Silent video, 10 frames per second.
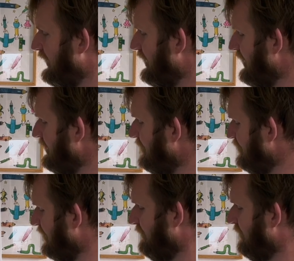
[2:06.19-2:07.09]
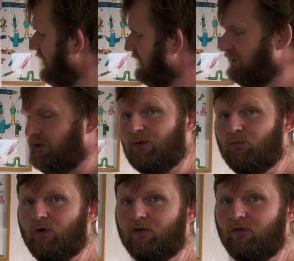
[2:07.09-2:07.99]
Any shape
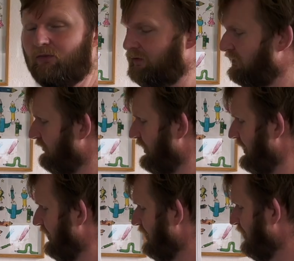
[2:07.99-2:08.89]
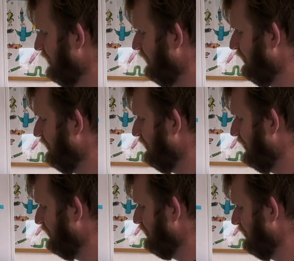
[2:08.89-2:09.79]
whatsoever, right? So
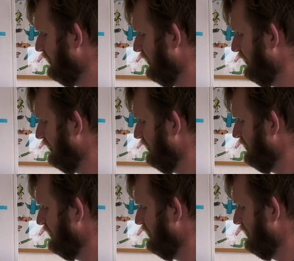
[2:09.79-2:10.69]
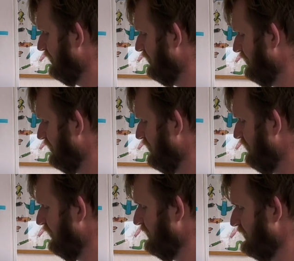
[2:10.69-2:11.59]
it could be,
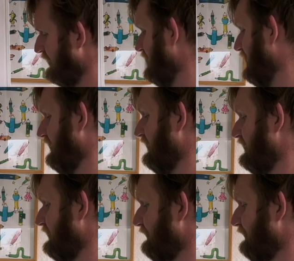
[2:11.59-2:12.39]
for instance, like this.